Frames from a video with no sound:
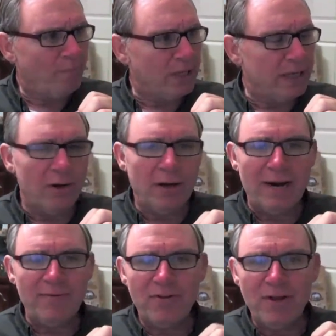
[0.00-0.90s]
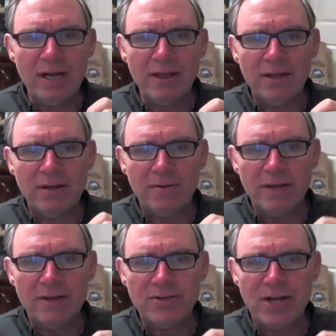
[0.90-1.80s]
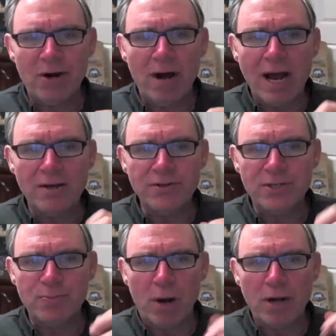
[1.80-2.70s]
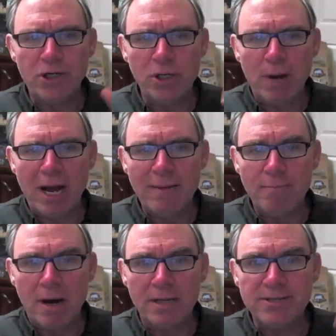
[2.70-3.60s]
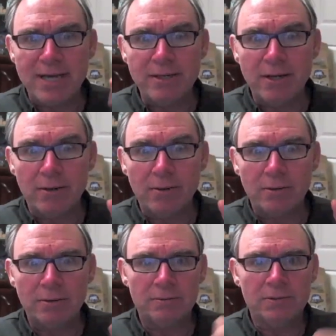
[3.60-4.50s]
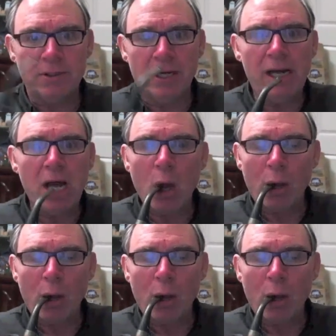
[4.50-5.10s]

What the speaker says: you know, everything in the center aisles is brought to you by Monsanto, okay?